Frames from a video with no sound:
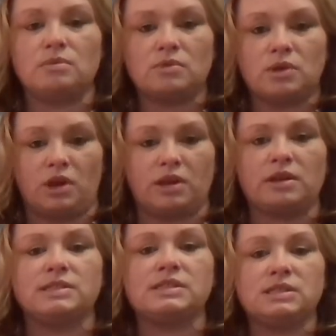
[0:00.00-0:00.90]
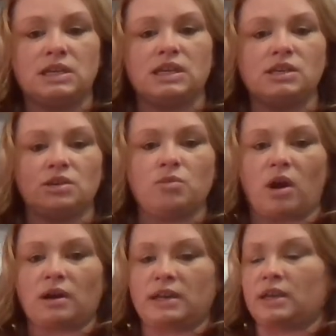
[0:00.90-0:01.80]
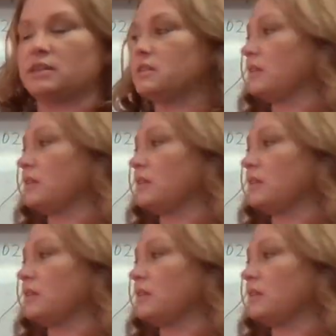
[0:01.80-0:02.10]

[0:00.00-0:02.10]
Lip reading: Good. It's T-U-R-E. It's like